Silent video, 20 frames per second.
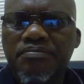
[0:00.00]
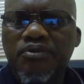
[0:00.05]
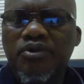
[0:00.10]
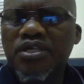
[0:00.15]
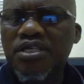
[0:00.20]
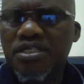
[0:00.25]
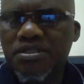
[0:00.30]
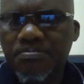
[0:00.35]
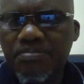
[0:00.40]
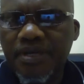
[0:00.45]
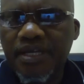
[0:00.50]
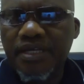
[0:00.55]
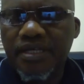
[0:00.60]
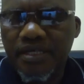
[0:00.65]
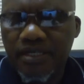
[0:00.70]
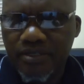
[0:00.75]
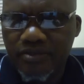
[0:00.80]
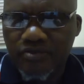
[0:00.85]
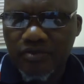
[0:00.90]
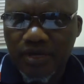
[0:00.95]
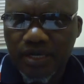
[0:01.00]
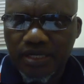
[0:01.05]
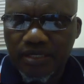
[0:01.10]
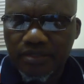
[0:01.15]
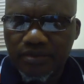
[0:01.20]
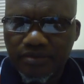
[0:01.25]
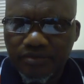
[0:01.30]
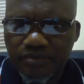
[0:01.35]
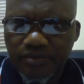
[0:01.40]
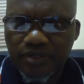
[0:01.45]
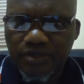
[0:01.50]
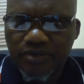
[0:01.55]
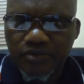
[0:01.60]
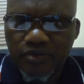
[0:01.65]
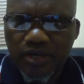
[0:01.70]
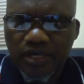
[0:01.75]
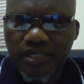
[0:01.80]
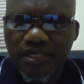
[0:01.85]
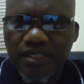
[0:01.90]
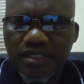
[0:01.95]
police bail as well, where
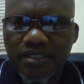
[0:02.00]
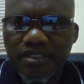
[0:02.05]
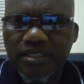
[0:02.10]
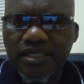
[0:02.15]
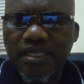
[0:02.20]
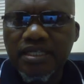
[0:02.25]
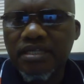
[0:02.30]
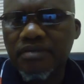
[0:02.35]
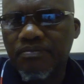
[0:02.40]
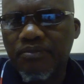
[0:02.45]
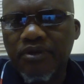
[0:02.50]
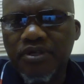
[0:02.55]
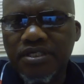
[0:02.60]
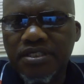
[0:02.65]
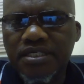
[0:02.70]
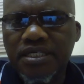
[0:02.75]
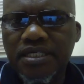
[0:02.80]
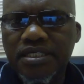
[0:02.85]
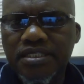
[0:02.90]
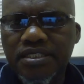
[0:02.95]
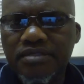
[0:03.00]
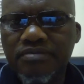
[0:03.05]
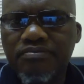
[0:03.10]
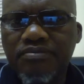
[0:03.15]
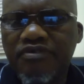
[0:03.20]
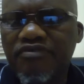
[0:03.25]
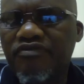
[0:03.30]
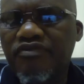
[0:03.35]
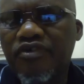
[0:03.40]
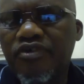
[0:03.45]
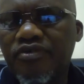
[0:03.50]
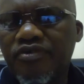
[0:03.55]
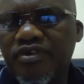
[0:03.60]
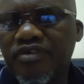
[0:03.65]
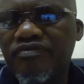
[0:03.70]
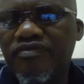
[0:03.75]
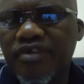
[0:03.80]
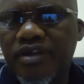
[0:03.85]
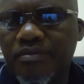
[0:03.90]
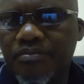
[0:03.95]
you are released at the police station before you
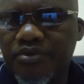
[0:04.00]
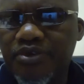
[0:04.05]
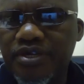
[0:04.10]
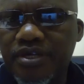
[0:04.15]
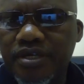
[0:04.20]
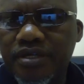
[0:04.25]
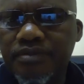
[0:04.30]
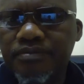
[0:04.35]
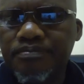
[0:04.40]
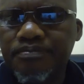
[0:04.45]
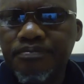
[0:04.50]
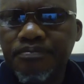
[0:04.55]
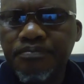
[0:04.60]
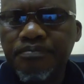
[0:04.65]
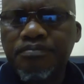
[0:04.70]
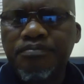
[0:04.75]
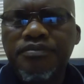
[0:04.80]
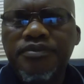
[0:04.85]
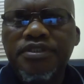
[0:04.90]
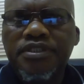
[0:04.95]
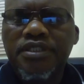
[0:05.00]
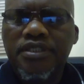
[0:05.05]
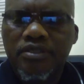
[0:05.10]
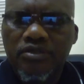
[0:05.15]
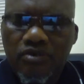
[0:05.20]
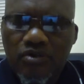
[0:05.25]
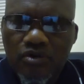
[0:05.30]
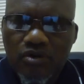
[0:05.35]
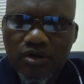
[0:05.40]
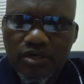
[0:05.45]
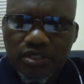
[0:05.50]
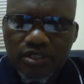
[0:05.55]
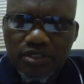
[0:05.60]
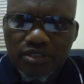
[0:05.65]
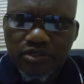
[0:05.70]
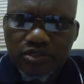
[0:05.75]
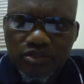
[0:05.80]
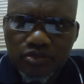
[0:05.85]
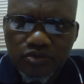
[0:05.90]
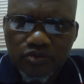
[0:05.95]
even appear in court.
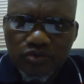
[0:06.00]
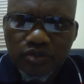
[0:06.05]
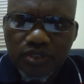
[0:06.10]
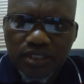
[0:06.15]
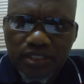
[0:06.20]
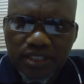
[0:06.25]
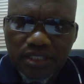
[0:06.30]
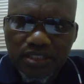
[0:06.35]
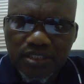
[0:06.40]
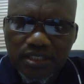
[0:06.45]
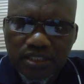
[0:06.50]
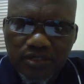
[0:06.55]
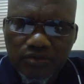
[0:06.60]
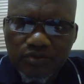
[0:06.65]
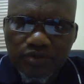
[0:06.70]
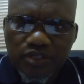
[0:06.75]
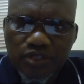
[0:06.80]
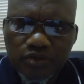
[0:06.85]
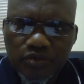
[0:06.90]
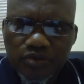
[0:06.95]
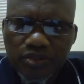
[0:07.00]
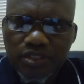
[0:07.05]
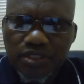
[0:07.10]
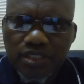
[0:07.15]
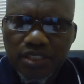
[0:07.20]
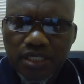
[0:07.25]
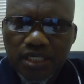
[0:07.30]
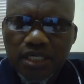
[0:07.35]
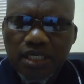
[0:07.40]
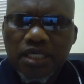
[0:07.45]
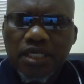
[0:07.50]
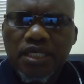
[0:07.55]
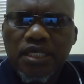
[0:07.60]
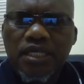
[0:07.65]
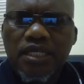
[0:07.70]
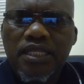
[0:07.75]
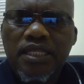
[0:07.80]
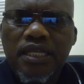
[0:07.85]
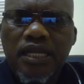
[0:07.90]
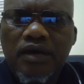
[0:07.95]
So let us deal with those.
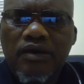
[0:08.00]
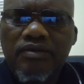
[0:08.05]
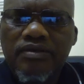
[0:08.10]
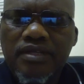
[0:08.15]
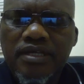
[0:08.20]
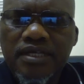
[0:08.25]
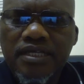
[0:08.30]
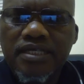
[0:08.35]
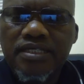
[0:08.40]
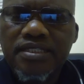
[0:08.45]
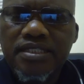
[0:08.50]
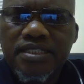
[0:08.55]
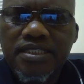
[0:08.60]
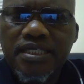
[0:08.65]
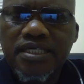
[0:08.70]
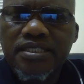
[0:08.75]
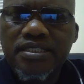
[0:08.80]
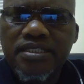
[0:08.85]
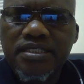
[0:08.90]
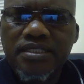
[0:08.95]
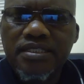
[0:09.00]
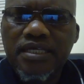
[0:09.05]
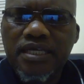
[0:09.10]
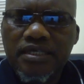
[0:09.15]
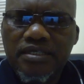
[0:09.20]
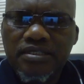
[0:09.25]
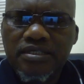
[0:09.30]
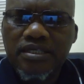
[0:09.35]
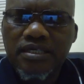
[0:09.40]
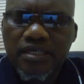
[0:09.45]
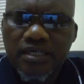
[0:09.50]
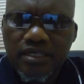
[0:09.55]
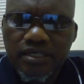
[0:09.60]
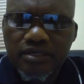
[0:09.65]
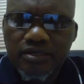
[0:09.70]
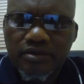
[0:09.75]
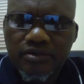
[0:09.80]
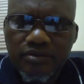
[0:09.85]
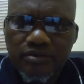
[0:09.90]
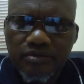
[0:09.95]
Now, the legislation that
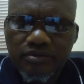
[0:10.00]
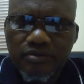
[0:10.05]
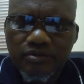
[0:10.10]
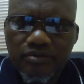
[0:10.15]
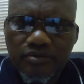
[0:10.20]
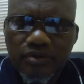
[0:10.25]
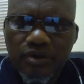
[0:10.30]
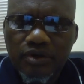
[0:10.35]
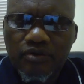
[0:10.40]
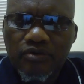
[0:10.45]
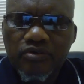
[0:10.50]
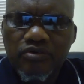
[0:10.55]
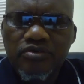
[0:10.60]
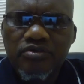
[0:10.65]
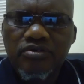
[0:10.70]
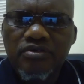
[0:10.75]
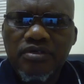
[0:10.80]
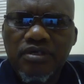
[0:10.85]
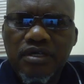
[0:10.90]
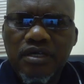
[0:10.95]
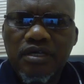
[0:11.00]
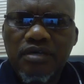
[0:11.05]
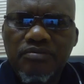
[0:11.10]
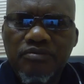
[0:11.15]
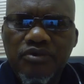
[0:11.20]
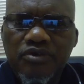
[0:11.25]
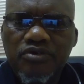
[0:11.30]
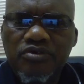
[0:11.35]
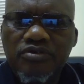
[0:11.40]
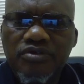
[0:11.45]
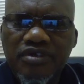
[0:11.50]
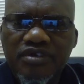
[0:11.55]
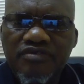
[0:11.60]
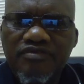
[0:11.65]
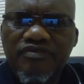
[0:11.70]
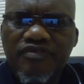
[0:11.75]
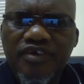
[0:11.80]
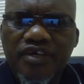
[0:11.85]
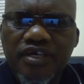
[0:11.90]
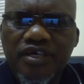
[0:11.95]
I'm going to
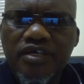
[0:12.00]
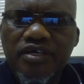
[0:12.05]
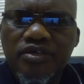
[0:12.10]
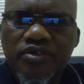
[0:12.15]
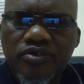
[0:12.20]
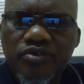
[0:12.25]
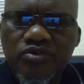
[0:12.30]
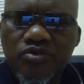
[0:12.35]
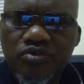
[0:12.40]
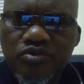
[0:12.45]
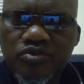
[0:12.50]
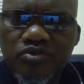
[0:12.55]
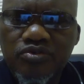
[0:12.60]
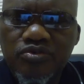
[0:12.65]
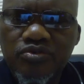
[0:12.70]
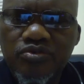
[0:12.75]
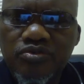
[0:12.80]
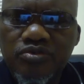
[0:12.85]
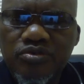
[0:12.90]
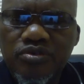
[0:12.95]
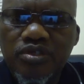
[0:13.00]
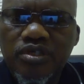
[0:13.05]
refer you to